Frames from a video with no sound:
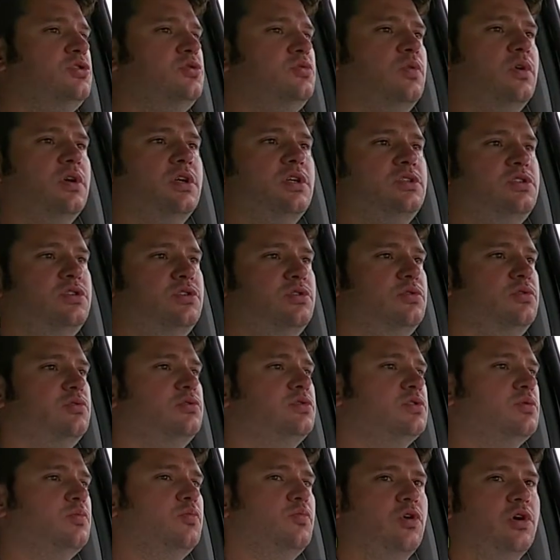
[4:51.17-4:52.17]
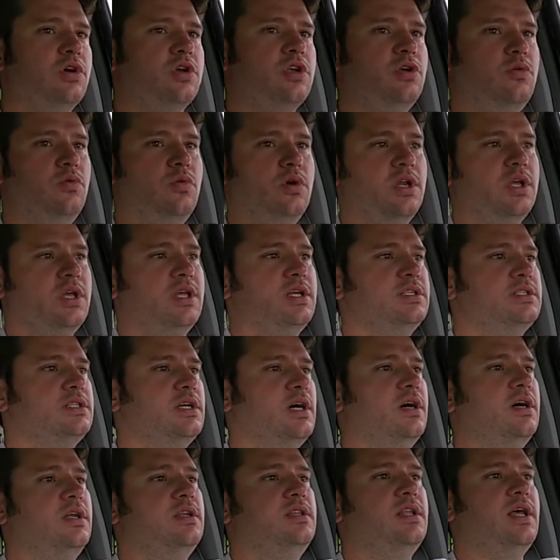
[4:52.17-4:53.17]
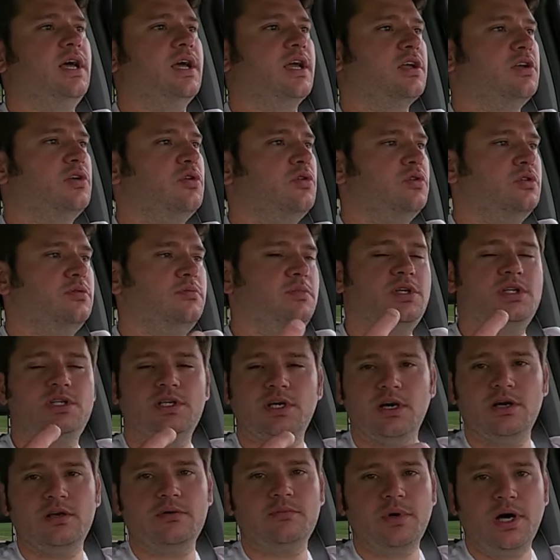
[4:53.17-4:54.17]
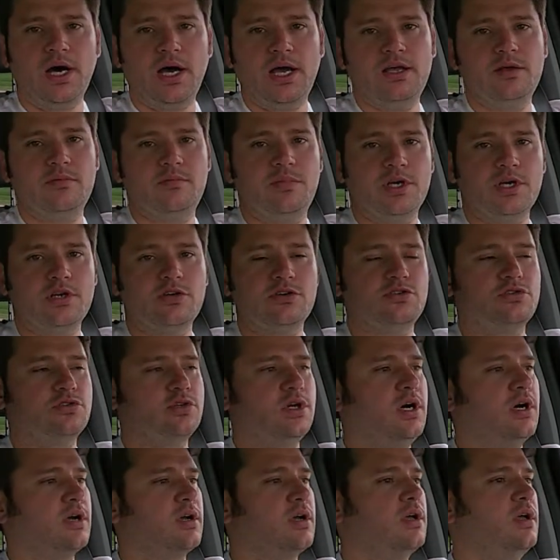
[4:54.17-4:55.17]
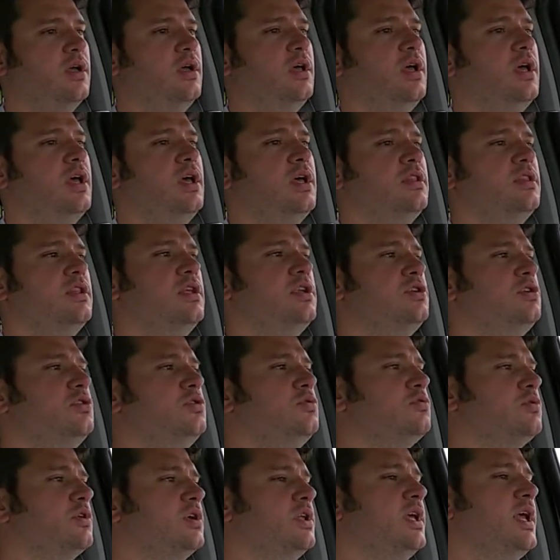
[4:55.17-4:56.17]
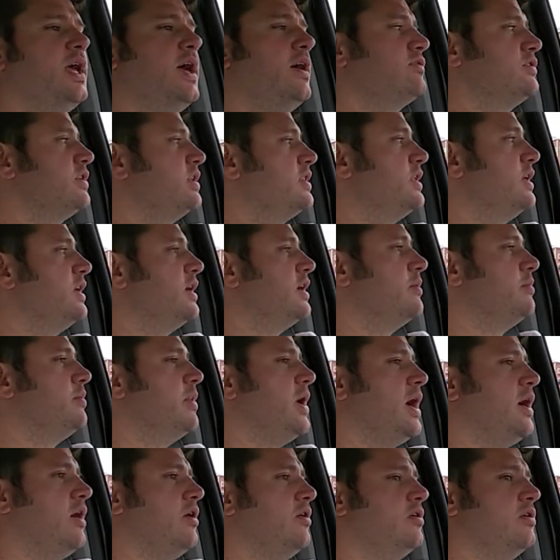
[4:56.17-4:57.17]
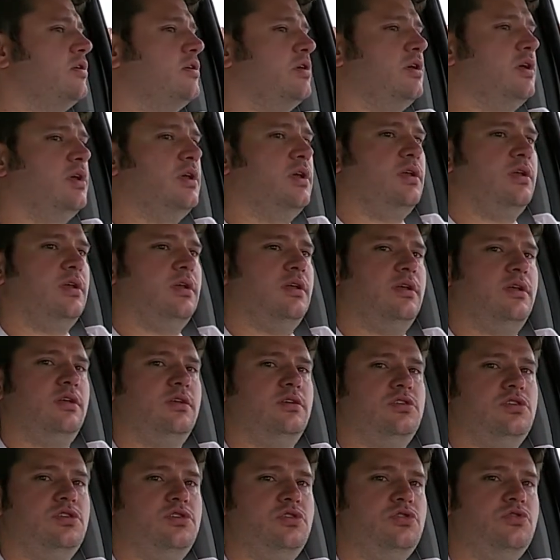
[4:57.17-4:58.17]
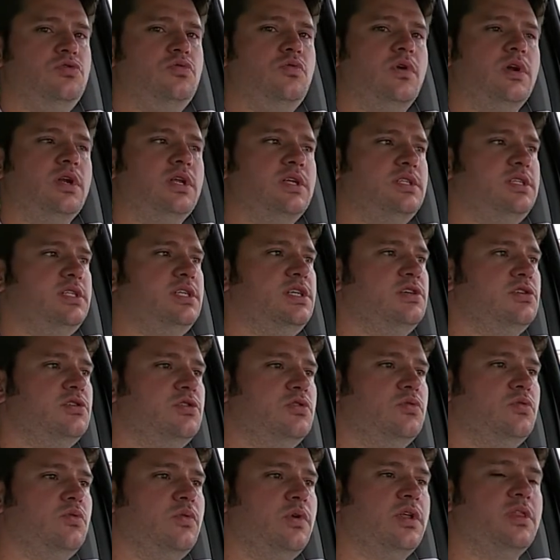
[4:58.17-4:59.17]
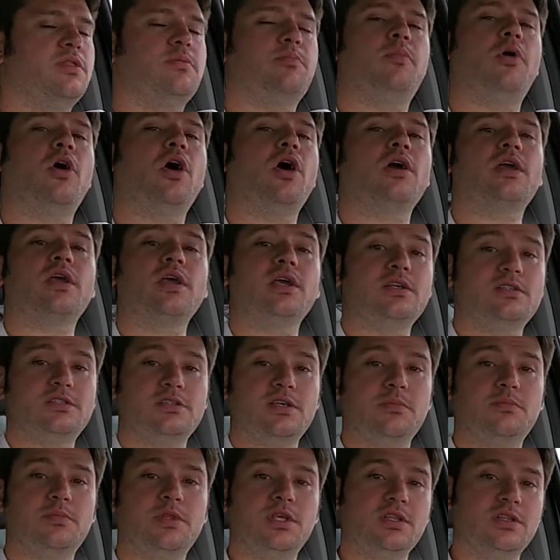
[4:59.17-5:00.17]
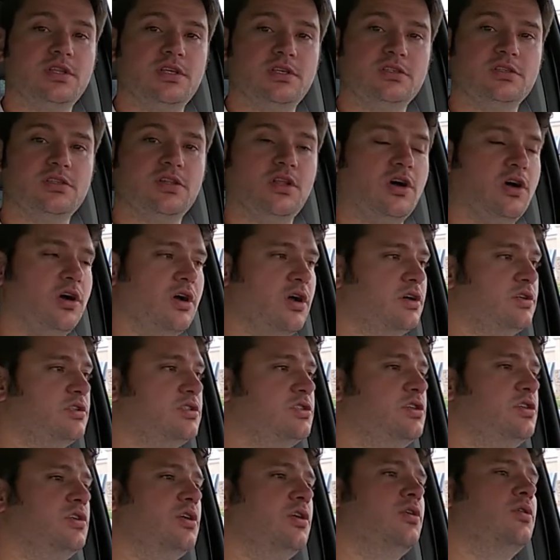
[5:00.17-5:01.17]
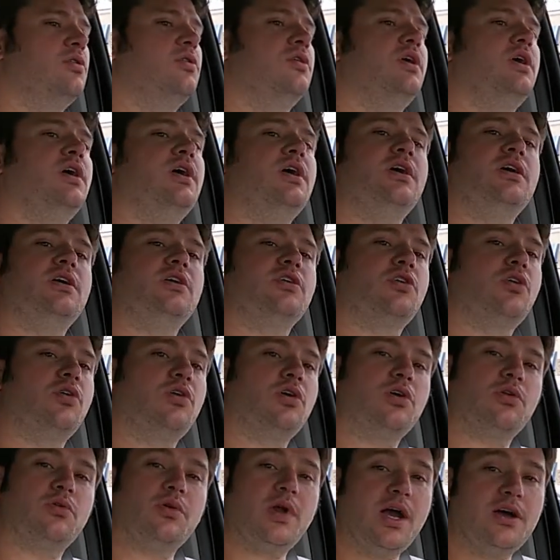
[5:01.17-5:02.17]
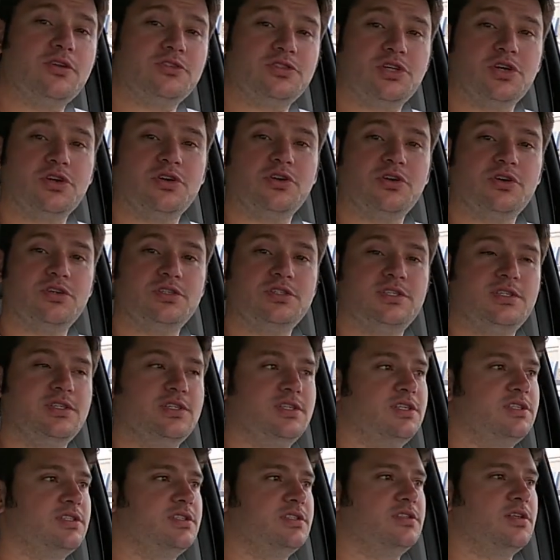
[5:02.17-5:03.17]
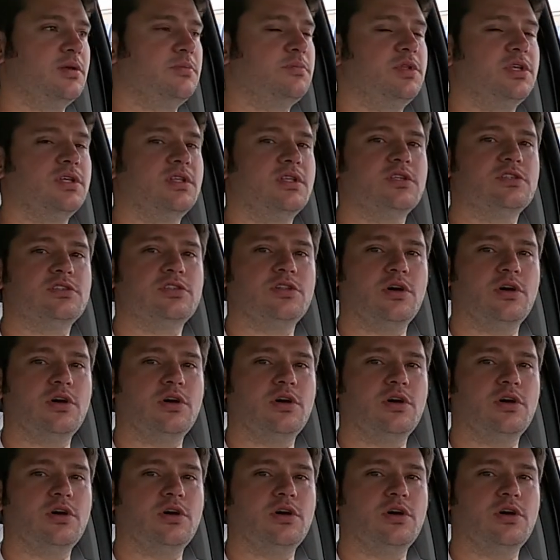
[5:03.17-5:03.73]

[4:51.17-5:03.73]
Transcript: you want to do, some work you want to get done that can only be done by a bigger truck. Then you really have to think about, do you want to deal with parking something this large, you know, going around turns in something this